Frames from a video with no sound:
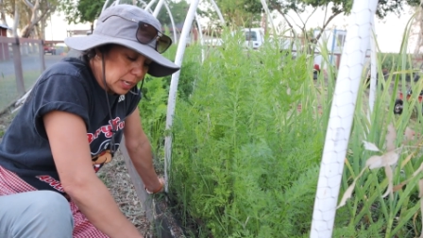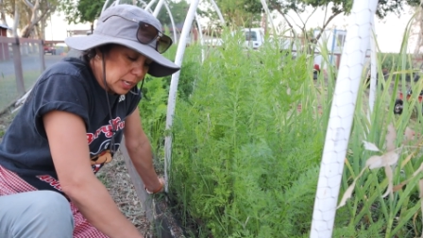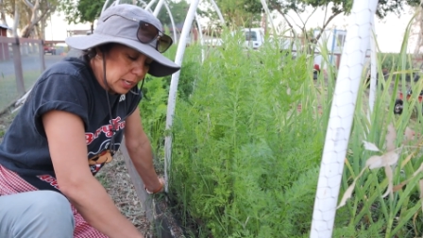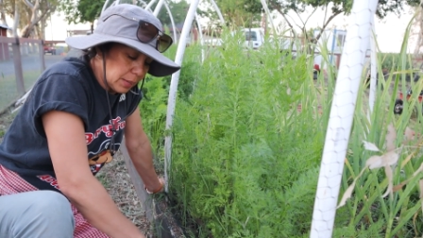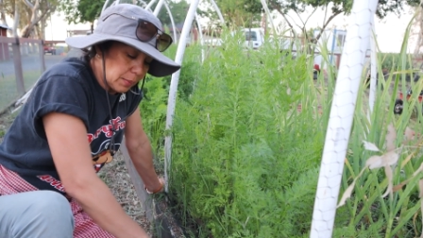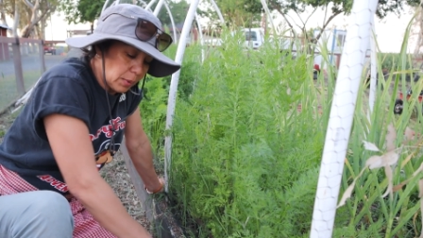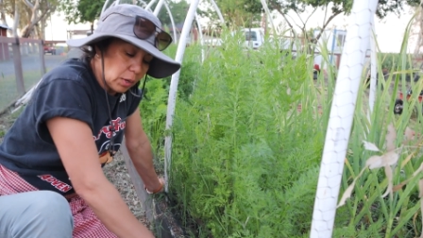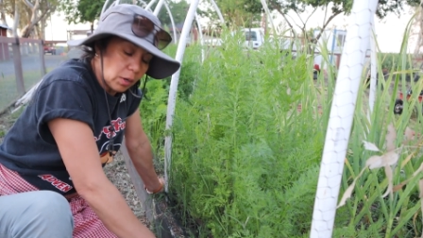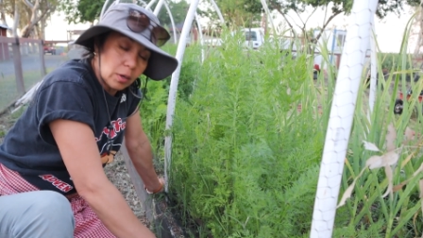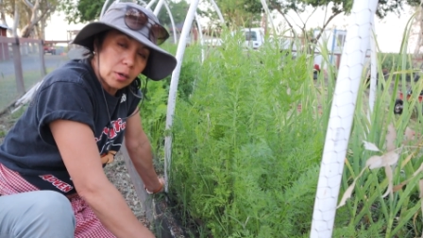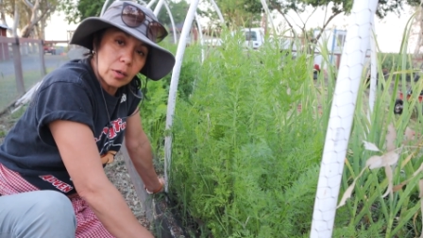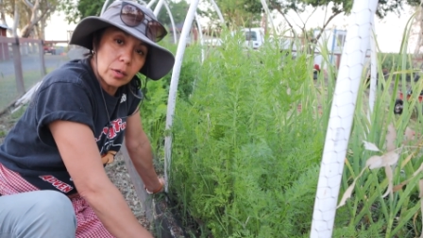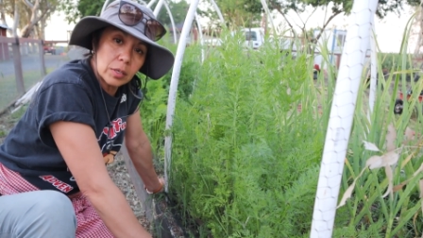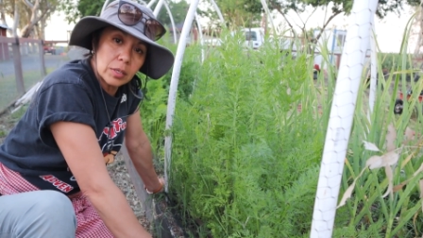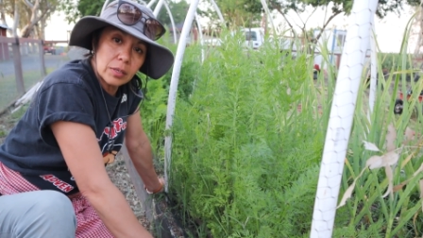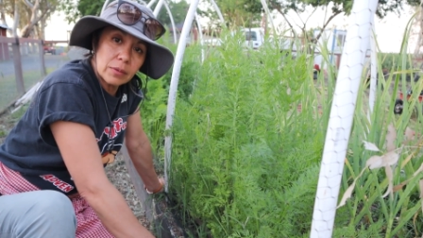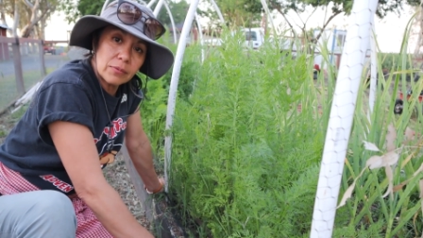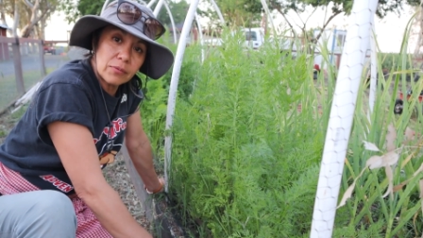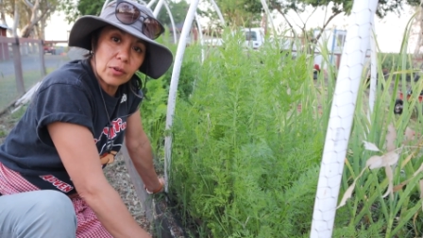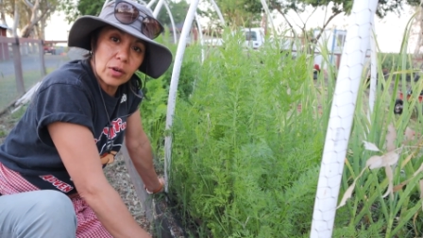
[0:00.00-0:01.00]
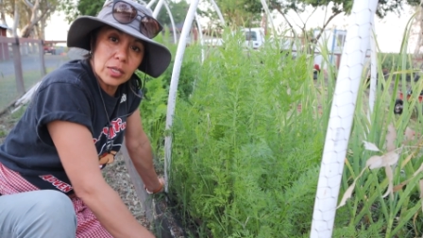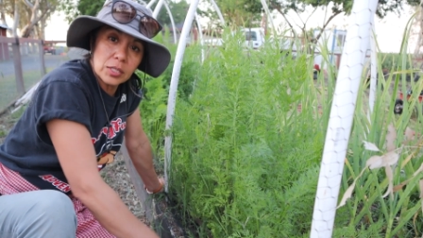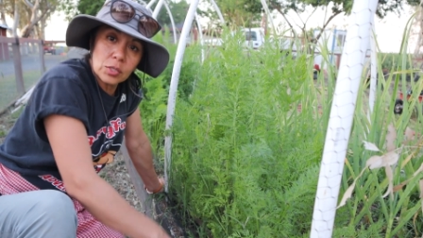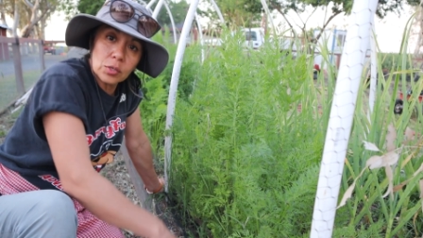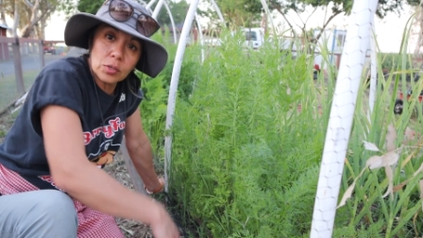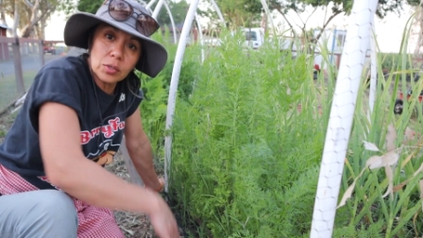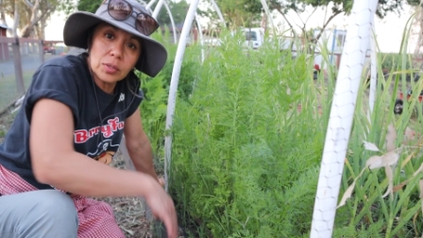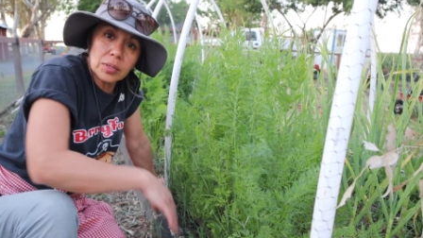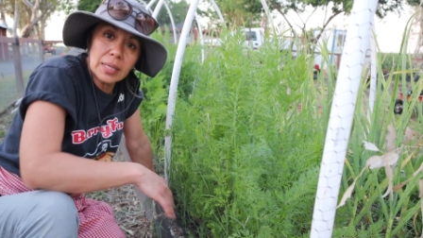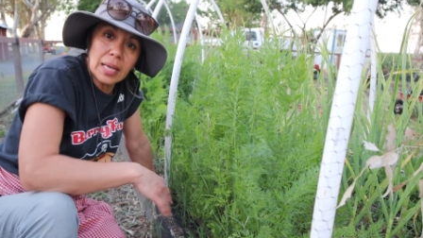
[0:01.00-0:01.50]
hard frost
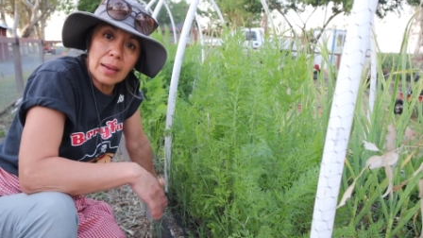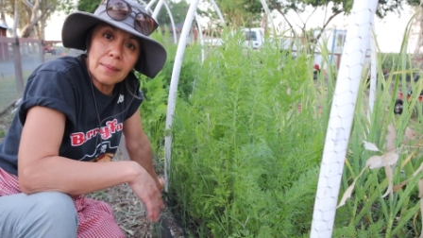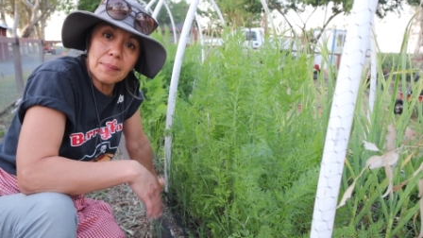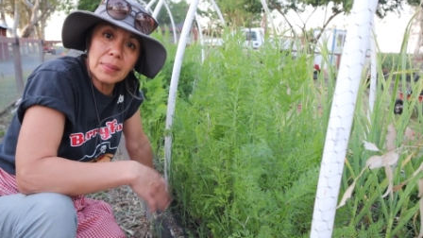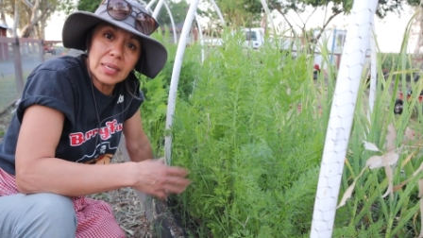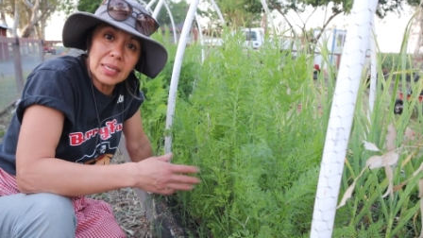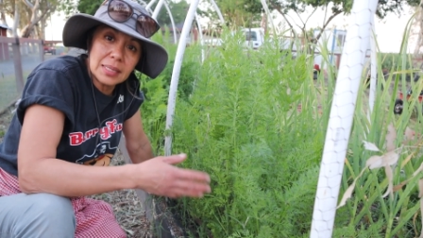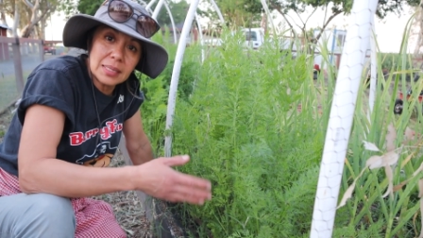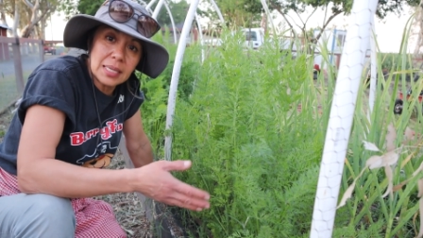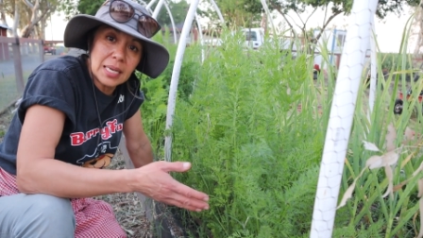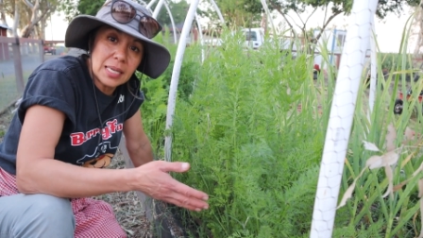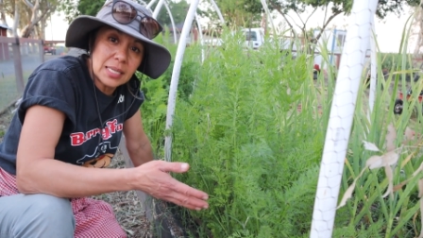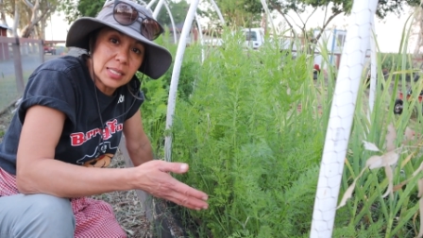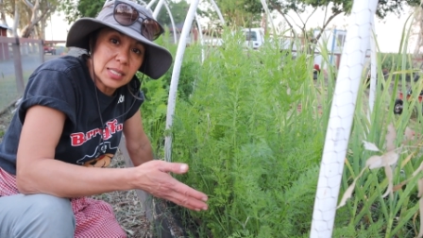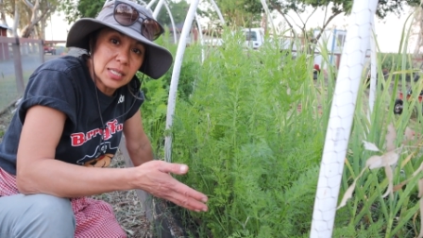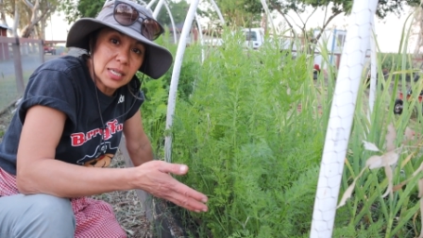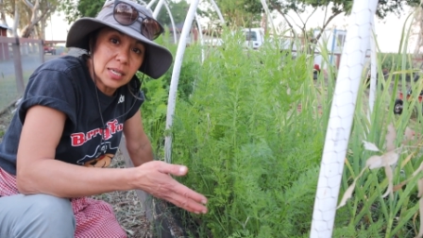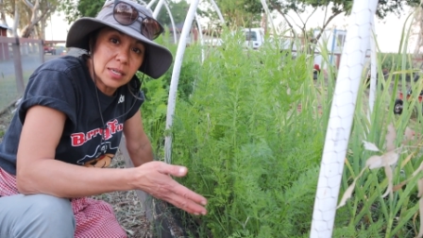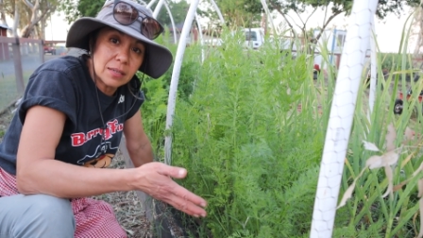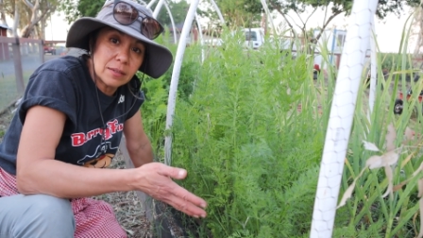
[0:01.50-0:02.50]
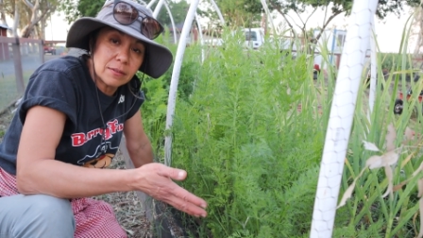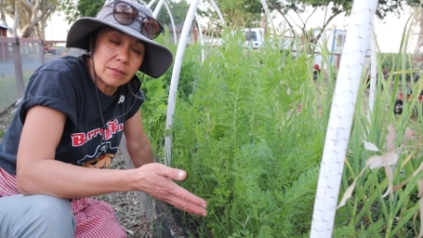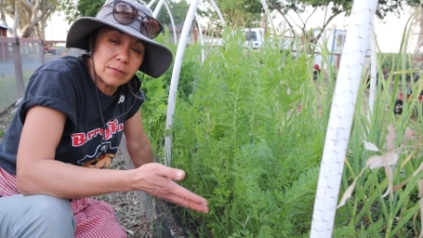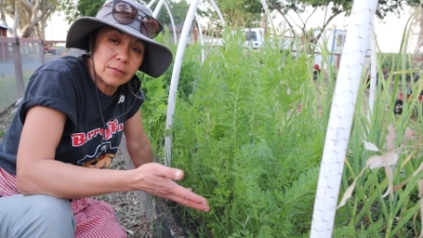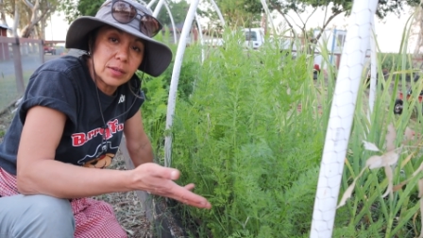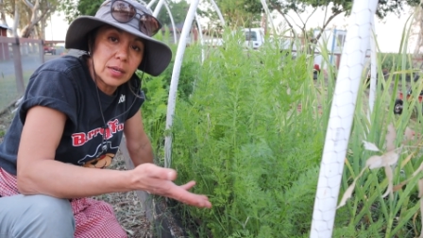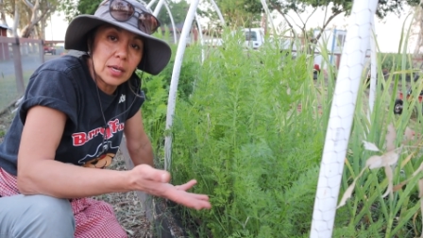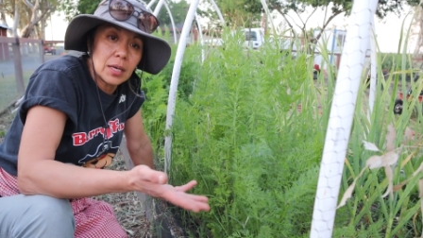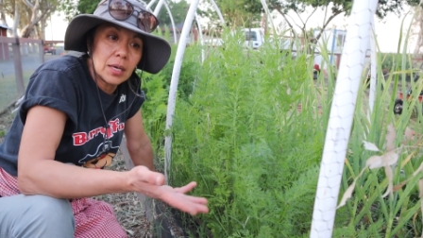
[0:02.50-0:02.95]
or that many days of